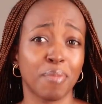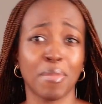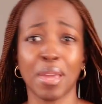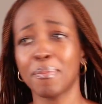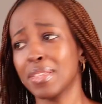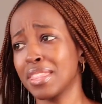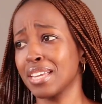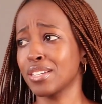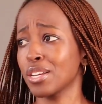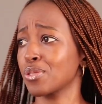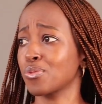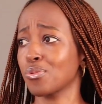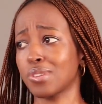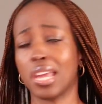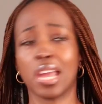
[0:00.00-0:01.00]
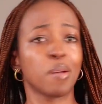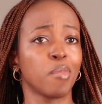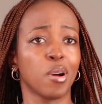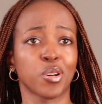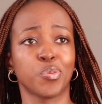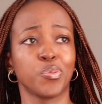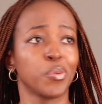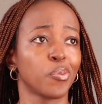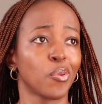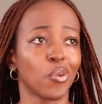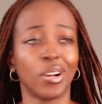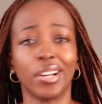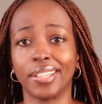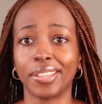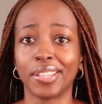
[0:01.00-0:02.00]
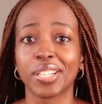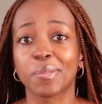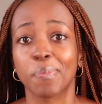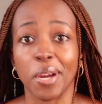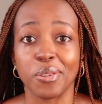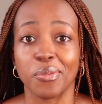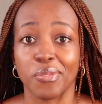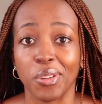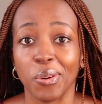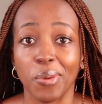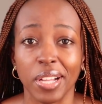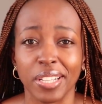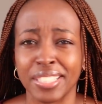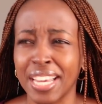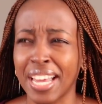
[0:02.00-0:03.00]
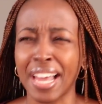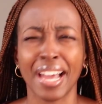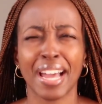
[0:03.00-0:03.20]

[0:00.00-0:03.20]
Maybe they just don't care about people in this part of the world.